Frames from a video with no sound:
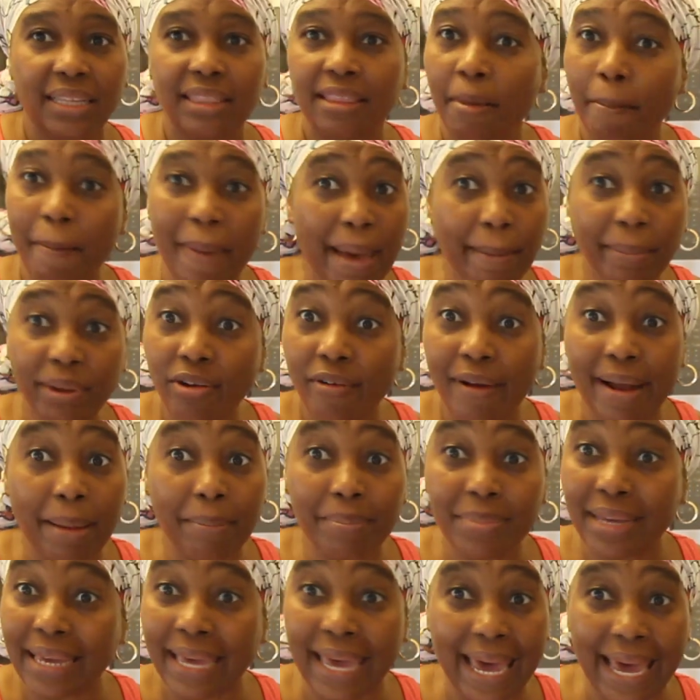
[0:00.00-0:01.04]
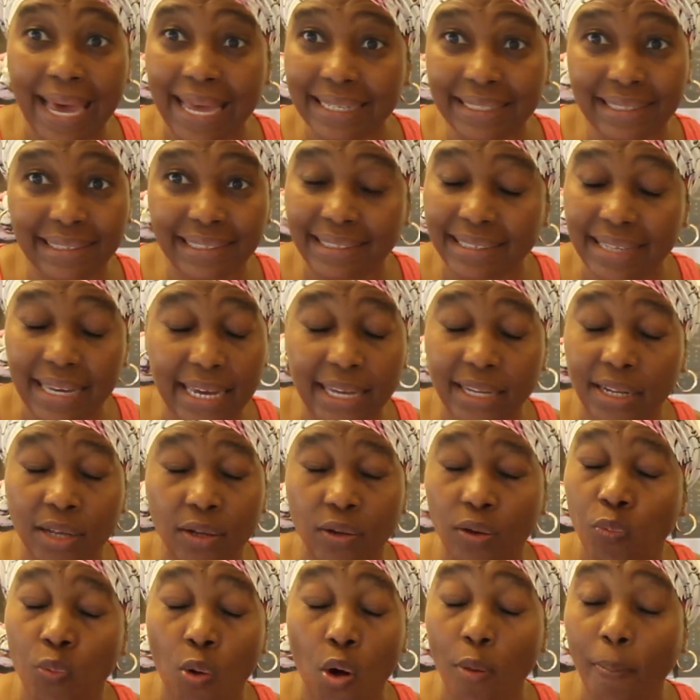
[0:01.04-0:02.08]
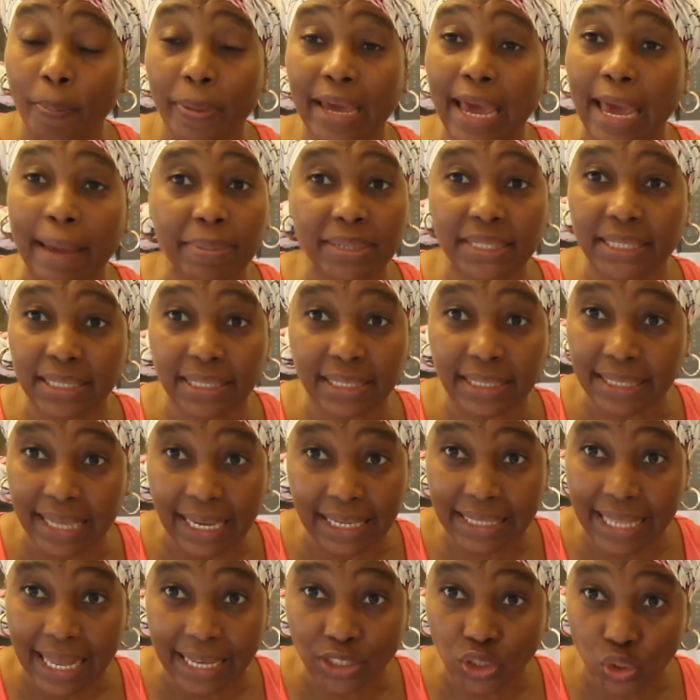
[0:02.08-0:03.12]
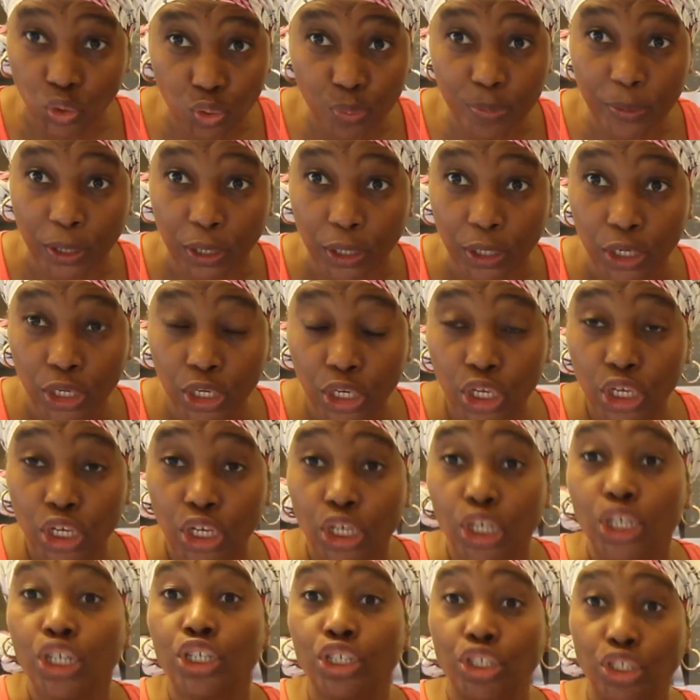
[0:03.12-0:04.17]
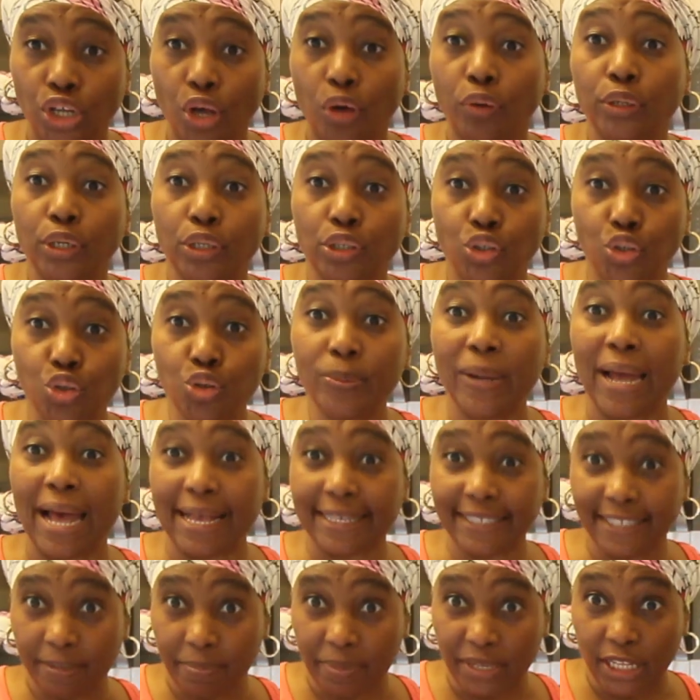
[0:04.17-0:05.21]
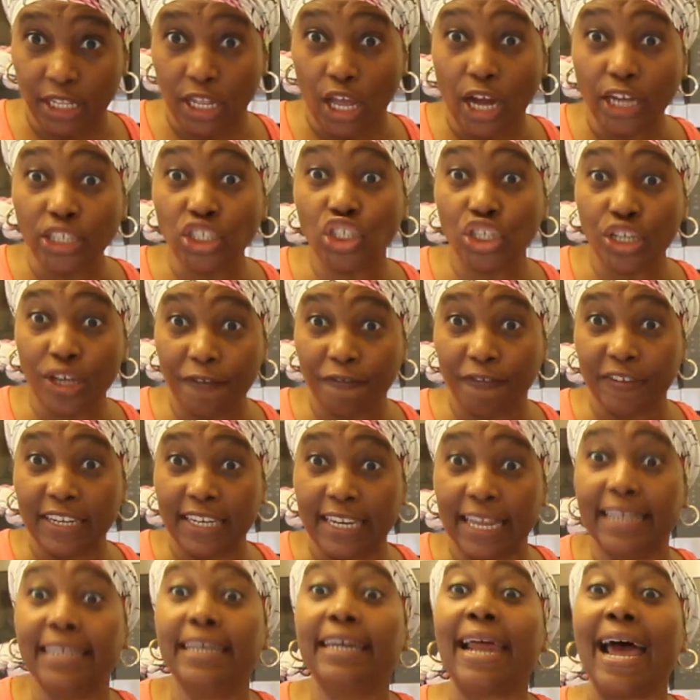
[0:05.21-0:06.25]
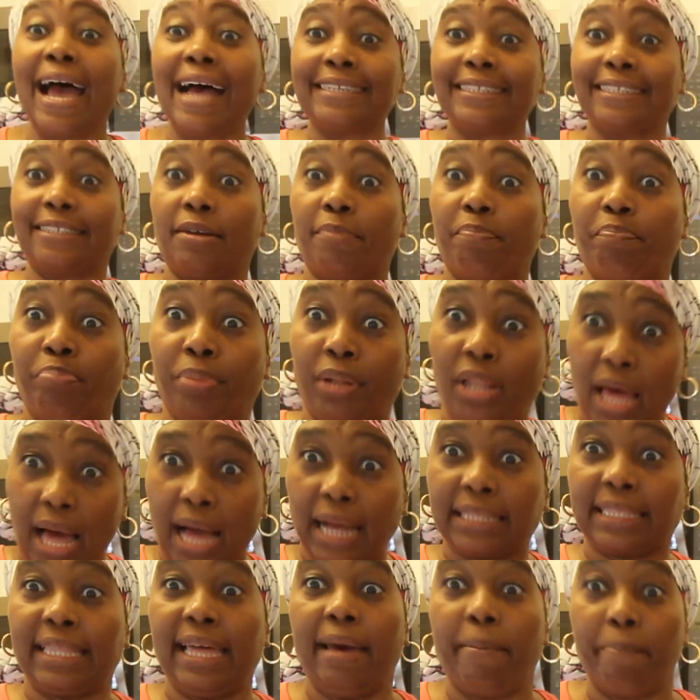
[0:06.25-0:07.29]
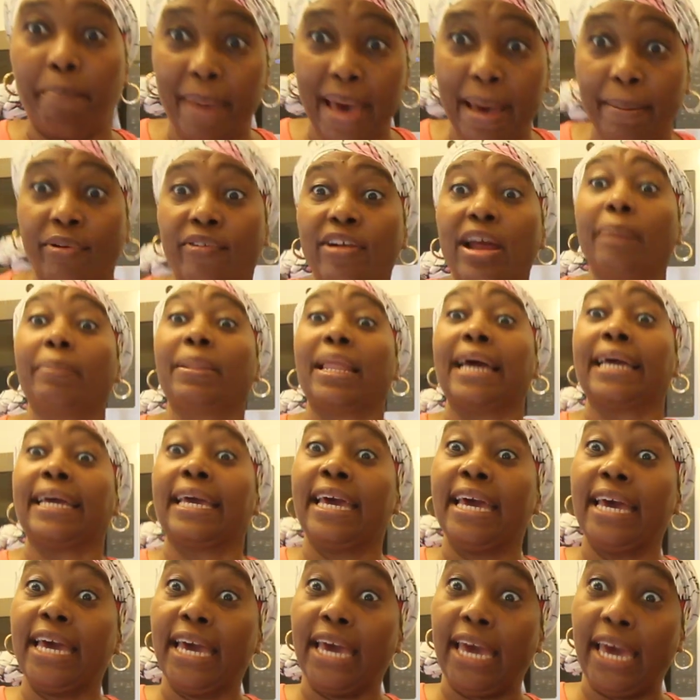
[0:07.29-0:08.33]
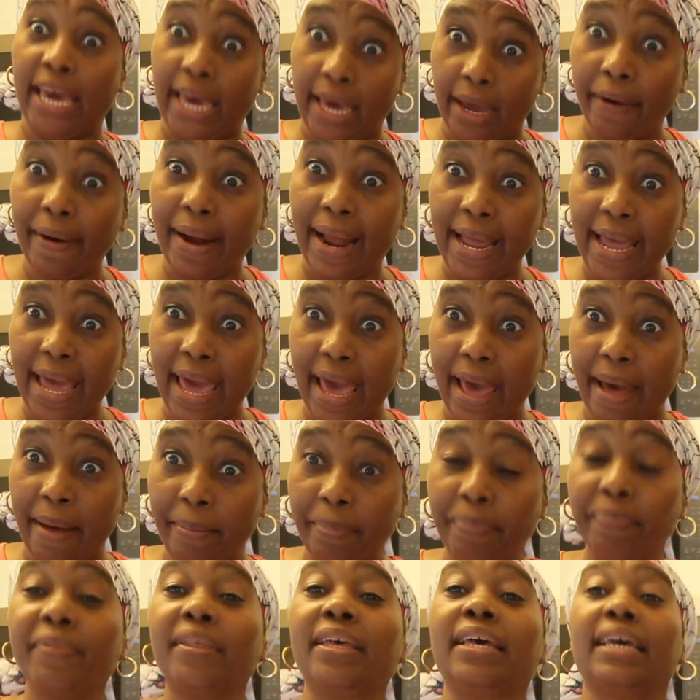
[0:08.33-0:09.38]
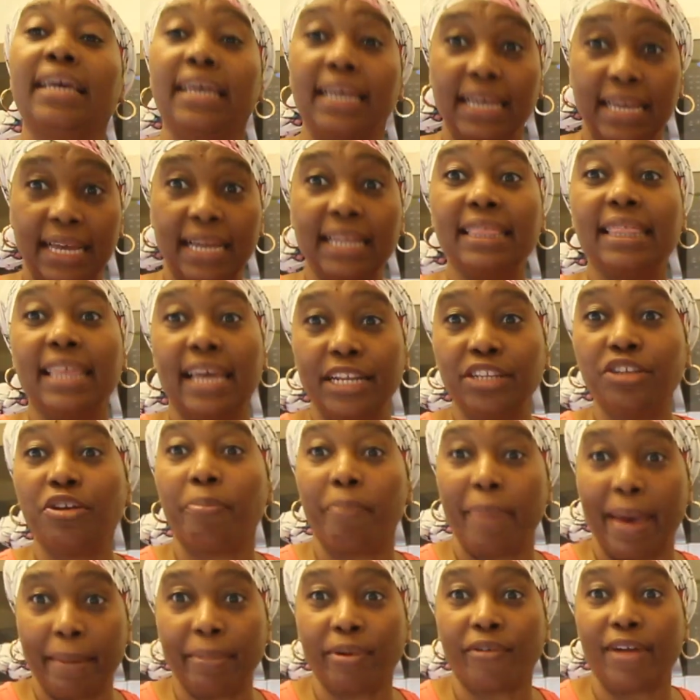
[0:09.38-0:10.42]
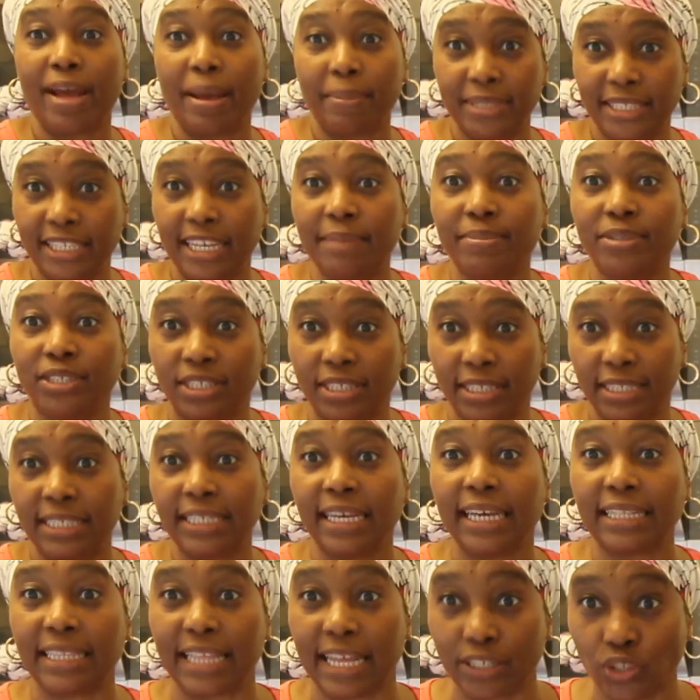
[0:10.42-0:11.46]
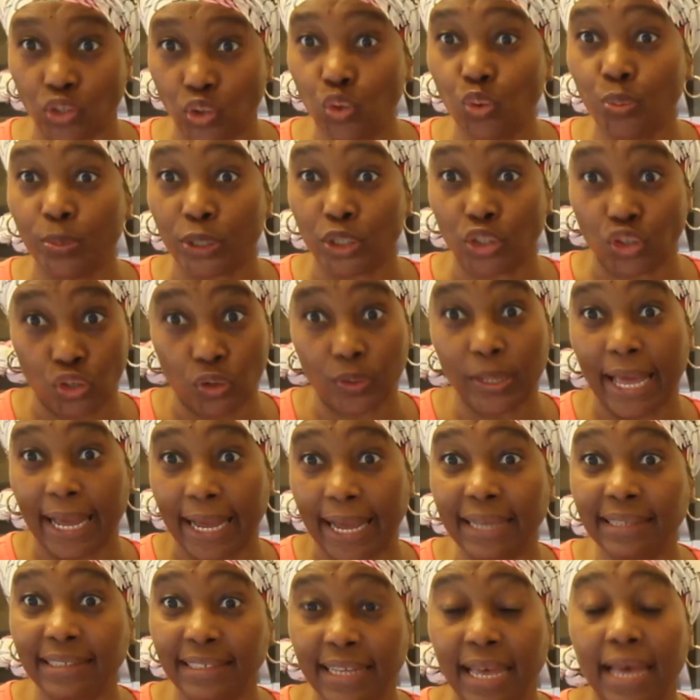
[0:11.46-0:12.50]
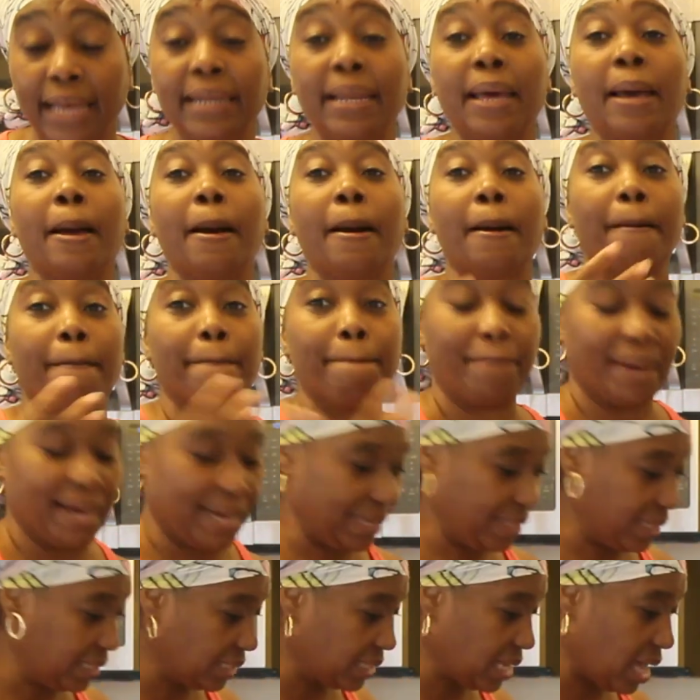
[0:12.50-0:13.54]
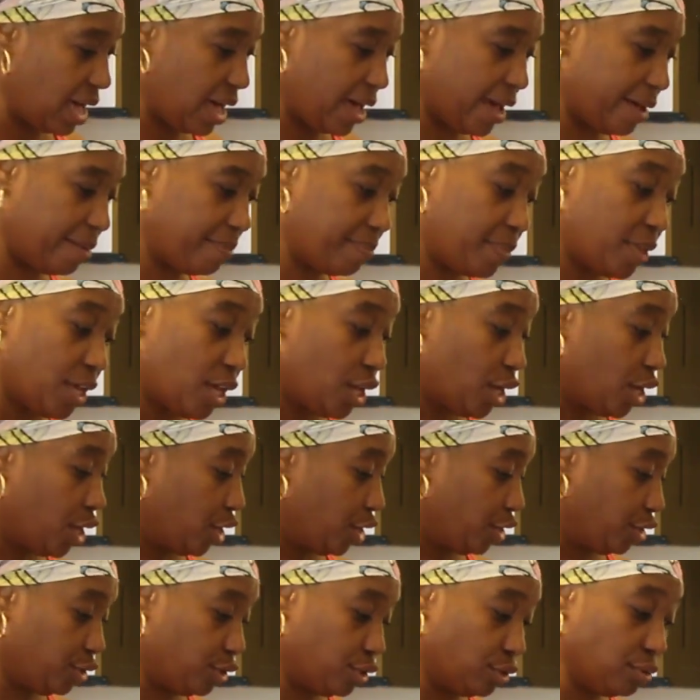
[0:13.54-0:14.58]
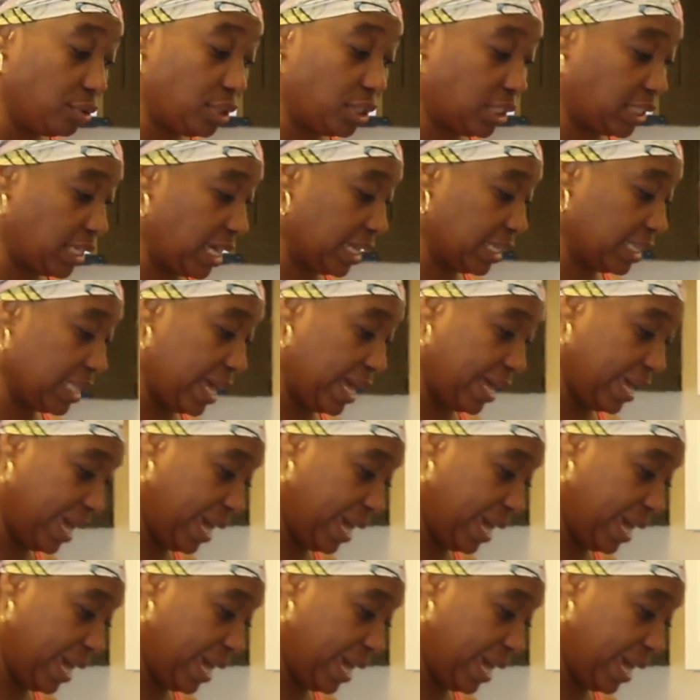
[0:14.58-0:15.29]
the mammogram can't see it. It won't be able to detect that tumor. So your tumor has to be large enough, and it has to block that mammogram, like, here I am, and then your mammogram is able to detect that tumor. So like I said, by the time You detect that